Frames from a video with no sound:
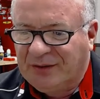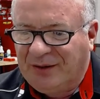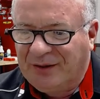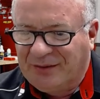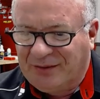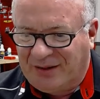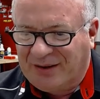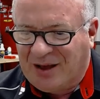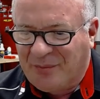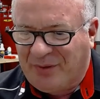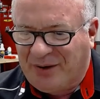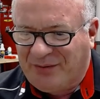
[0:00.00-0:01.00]
well, I
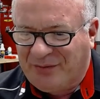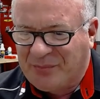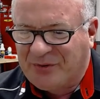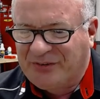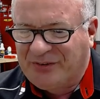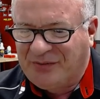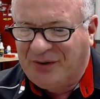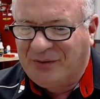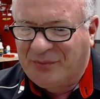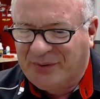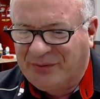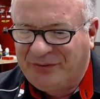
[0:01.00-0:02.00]
got my Raptor 700
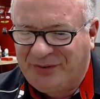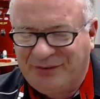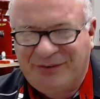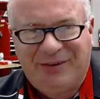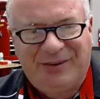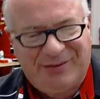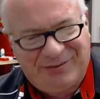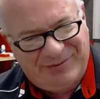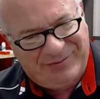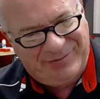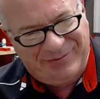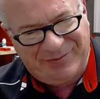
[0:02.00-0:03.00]
when I was 16.
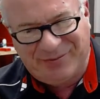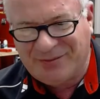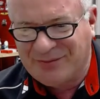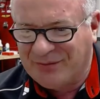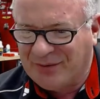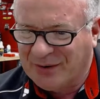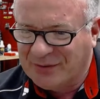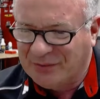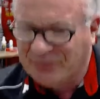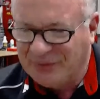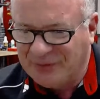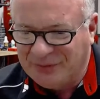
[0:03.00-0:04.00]
Rock
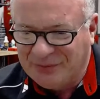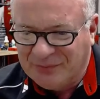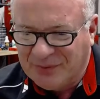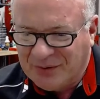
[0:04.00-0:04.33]
on, dude.